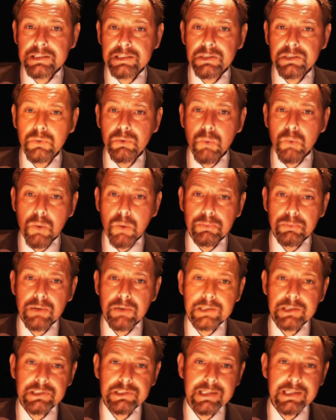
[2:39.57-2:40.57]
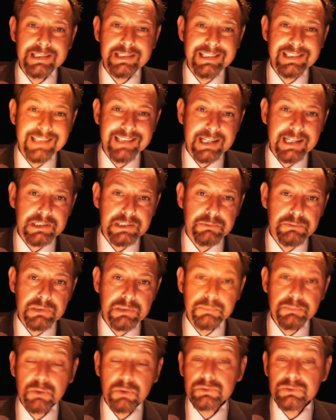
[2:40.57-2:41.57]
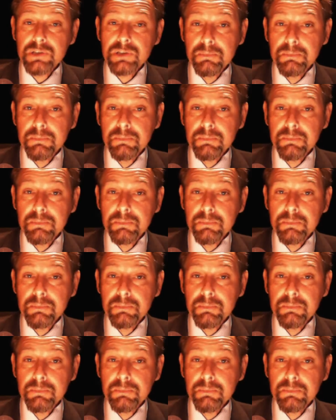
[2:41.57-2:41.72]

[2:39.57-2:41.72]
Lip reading: the cooperation in disaster response